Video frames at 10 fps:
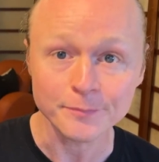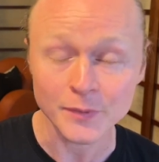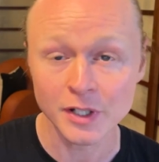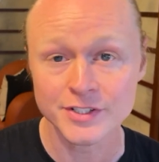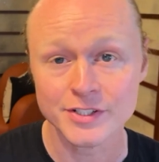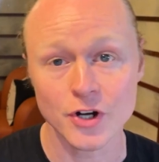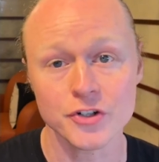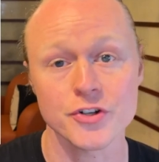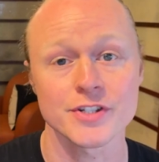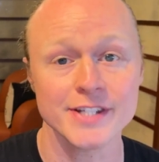A
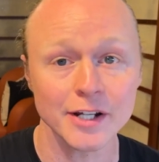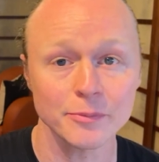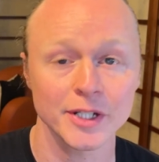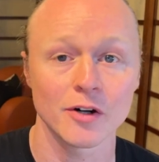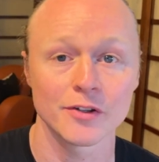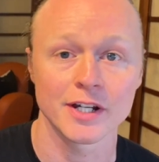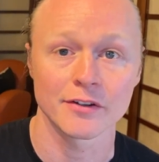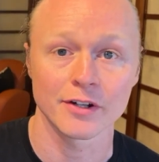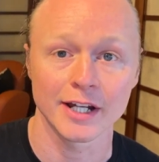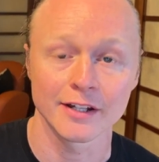structured settlement, on the
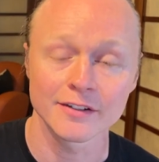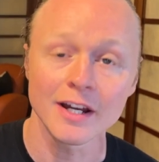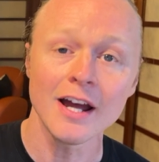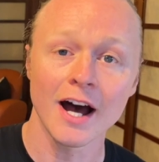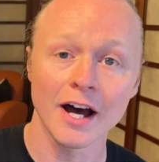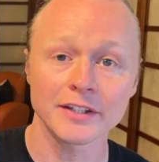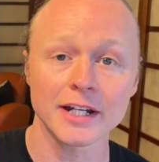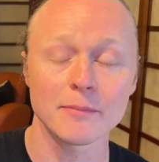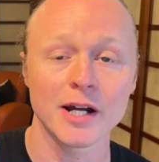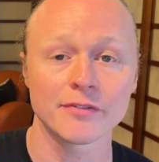other hand,
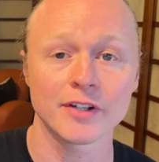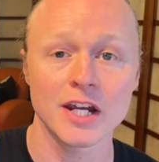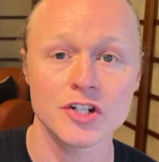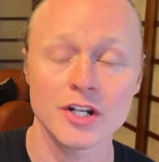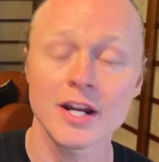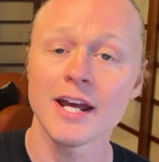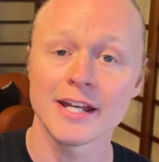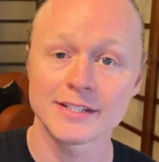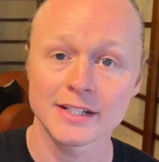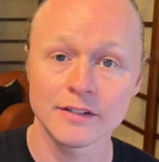unlike a modification,
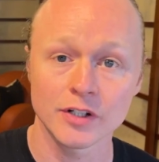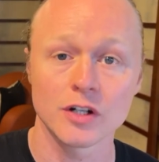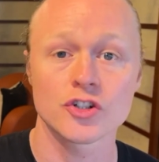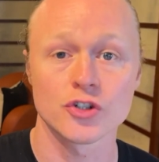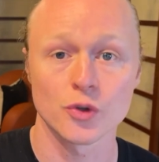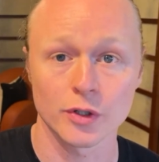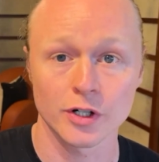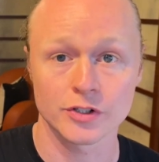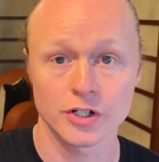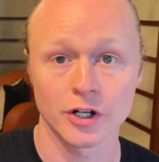is even
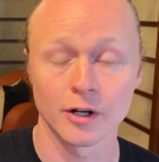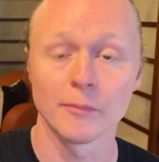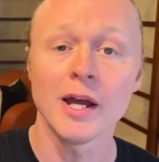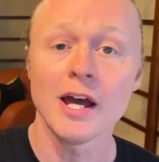shorter term.